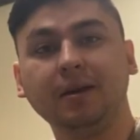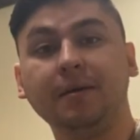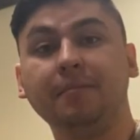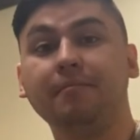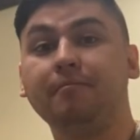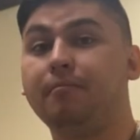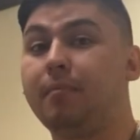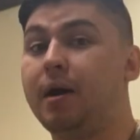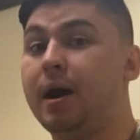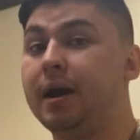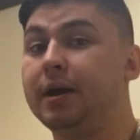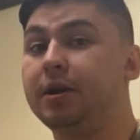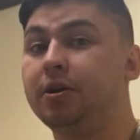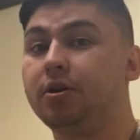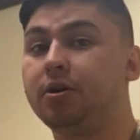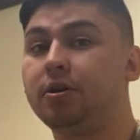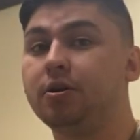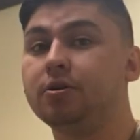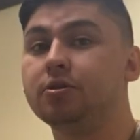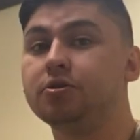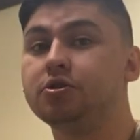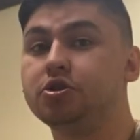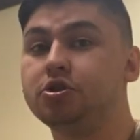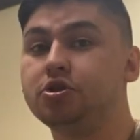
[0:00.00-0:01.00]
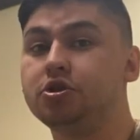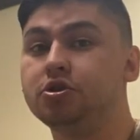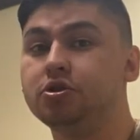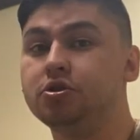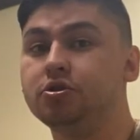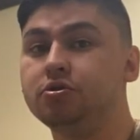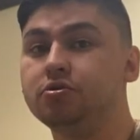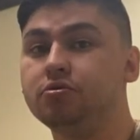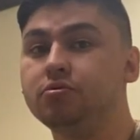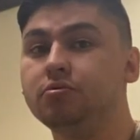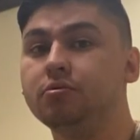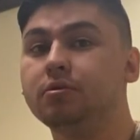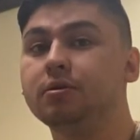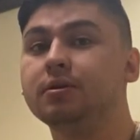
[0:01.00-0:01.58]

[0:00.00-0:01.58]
minor 2,